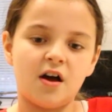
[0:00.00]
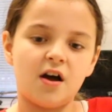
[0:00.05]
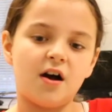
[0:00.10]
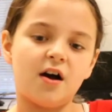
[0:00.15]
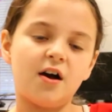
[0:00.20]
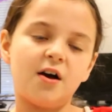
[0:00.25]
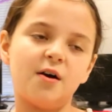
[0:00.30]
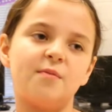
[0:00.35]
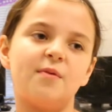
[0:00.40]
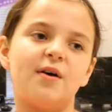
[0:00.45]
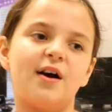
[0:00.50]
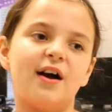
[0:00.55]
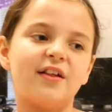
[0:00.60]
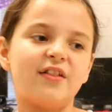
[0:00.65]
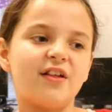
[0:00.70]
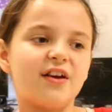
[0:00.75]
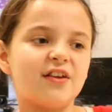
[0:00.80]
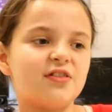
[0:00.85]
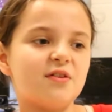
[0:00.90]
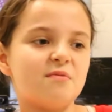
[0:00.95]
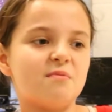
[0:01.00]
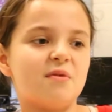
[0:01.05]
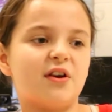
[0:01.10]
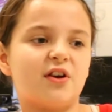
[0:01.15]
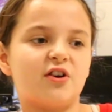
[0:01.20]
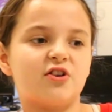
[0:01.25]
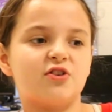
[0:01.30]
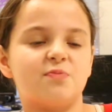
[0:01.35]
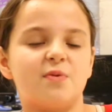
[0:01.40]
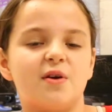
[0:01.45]
Um, I like the
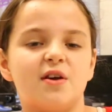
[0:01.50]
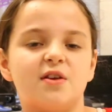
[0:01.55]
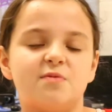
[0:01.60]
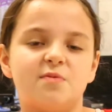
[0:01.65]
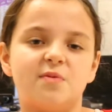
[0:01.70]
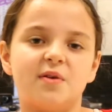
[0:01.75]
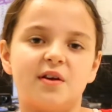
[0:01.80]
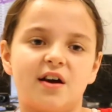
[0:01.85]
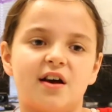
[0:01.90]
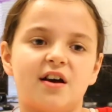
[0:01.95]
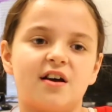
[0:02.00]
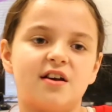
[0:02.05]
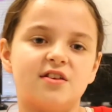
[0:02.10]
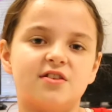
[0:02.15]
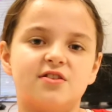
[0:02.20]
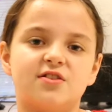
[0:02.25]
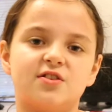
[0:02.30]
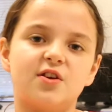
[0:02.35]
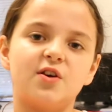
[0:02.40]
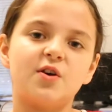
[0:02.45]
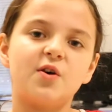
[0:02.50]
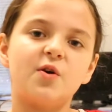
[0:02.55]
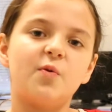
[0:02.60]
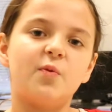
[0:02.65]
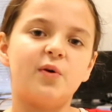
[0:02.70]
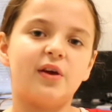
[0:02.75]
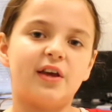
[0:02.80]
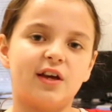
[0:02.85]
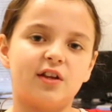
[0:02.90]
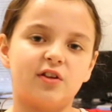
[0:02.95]
Makerspace because
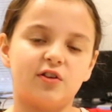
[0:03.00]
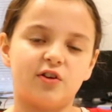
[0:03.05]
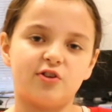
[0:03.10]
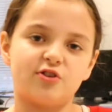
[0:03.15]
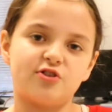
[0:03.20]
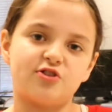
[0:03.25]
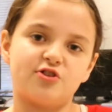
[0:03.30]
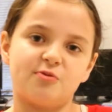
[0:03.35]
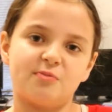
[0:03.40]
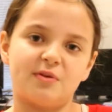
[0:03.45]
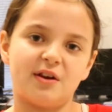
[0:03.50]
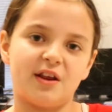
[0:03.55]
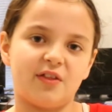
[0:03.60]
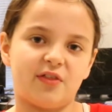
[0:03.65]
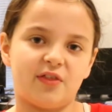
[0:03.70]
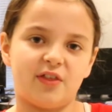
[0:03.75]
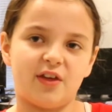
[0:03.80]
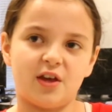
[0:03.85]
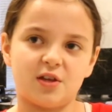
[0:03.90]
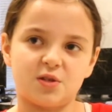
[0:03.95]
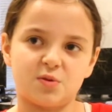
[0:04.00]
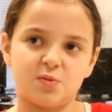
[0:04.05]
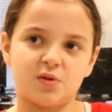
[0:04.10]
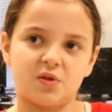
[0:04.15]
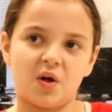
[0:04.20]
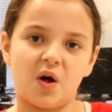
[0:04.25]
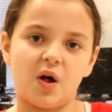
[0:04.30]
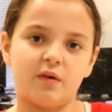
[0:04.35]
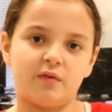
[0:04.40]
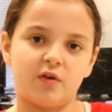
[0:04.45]
we can learn so many things
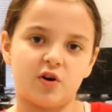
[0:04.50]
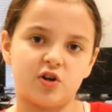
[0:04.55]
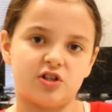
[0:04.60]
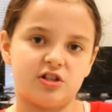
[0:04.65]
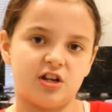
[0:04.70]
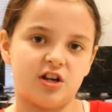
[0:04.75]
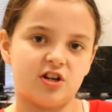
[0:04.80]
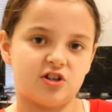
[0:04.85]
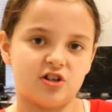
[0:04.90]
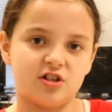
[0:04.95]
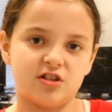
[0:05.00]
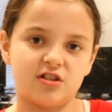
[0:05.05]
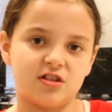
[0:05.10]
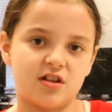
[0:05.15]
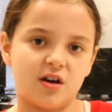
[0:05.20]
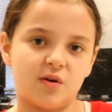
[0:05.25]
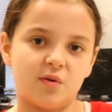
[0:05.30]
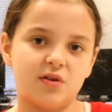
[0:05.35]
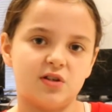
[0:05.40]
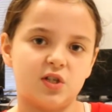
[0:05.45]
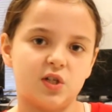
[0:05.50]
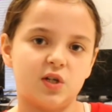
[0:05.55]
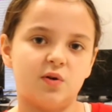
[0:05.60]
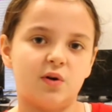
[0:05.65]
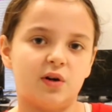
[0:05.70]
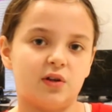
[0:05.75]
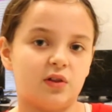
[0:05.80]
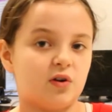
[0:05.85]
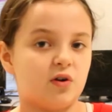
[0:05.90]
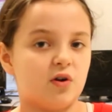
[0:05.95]
with all of our stations that we
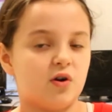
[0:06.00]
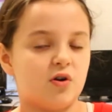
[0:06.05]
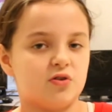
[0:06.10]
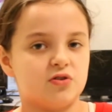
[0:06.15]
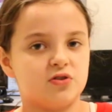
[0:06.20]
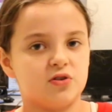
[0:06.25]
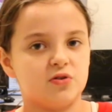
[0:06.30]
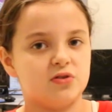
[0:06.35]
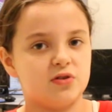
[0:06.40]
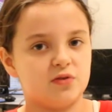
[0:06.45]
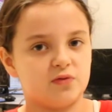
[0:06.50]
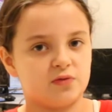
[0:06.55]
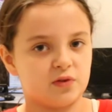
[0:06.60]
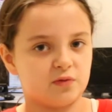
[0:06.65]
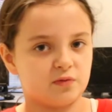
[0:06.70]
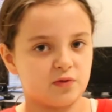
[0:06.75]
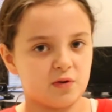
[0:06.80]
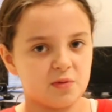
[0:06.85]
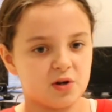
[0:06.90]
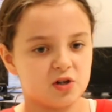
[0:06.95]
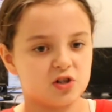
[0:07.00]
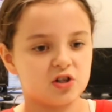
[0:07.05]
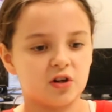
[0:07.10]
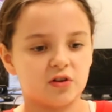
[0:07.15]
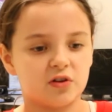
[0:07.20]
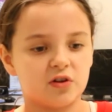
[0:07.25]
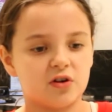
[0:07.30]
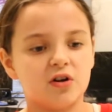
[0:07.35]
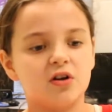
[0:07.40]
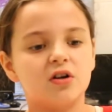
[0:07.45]
do and they're all so different from each
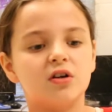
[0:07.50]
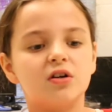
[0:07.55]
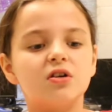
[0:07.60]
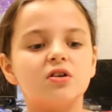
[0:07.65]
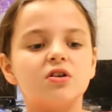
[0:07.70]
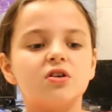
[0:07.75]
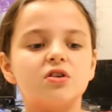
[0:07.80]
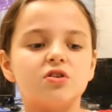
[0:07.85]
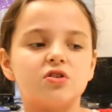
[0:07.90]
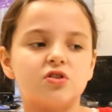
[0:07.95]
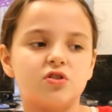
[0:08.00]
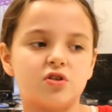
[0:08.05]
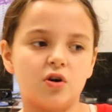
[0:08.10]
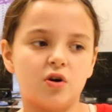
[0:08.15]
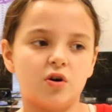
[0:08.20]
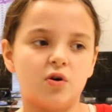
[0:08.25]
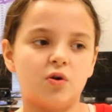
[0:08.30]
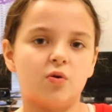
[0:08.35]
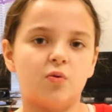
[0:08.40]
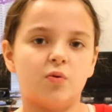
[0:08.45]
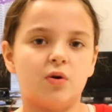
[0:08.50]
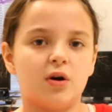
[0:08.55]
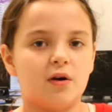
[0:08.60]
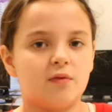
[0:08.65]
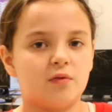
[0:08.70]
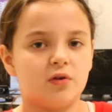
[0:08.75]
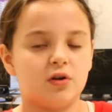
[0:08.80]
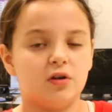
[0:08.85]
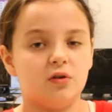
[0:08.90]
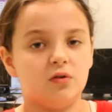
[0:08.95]
other. So
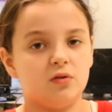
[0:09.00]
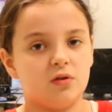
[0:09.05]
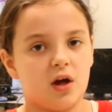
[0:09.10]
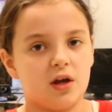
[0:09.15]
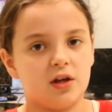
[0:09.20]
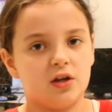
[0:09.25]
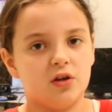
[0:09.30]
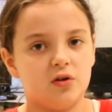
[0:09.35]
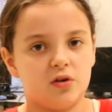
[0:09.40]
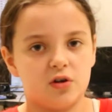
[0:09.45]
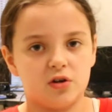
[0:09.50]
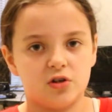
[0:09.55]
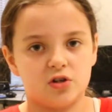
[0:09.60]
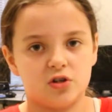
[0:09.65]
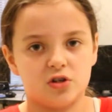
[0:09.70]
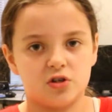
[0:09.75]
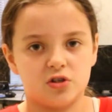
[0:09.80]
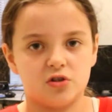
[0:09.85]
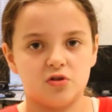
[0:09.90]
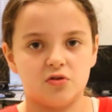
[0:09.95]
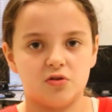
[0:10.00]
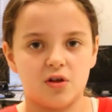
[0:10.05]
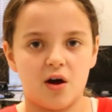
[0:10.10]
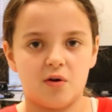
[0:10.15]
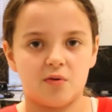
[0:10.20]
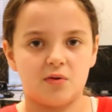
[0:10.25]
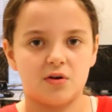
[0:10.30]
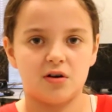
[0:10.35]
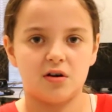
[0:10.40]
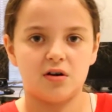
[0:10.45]
whatever you like, you can just do
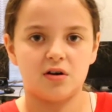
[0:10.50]
that one.